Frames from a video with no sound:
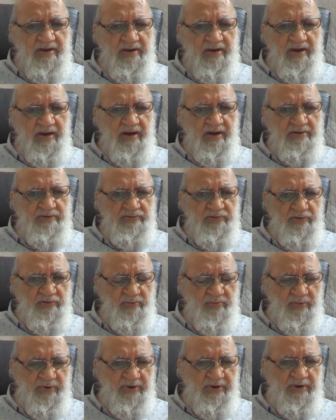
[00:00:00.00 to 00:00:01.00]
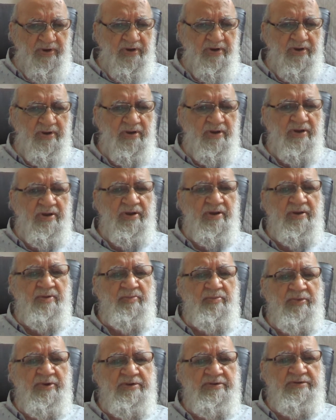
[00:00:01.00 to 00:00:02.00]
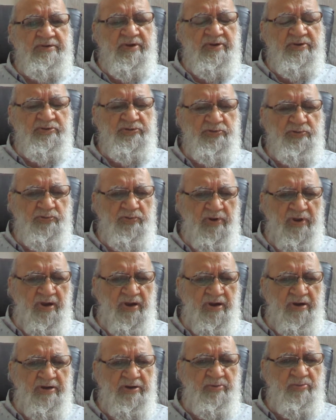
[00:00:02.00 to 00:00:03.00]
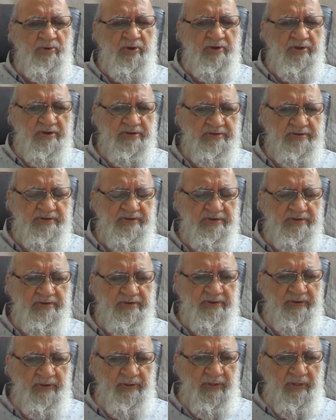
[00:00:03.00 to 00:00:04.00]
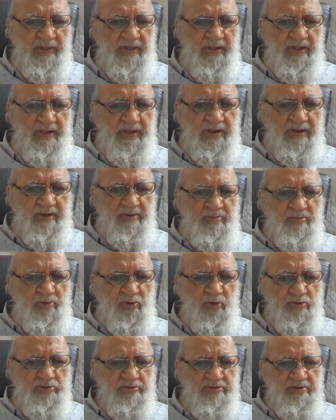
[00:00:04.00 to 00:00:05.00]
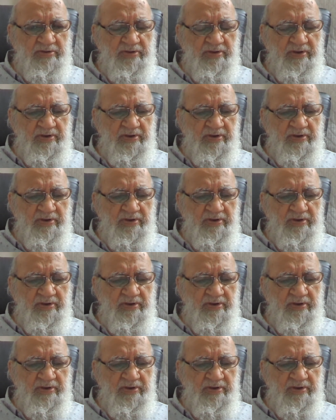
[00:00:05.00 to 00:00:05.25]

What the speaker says: and should be based on shura, democracy, both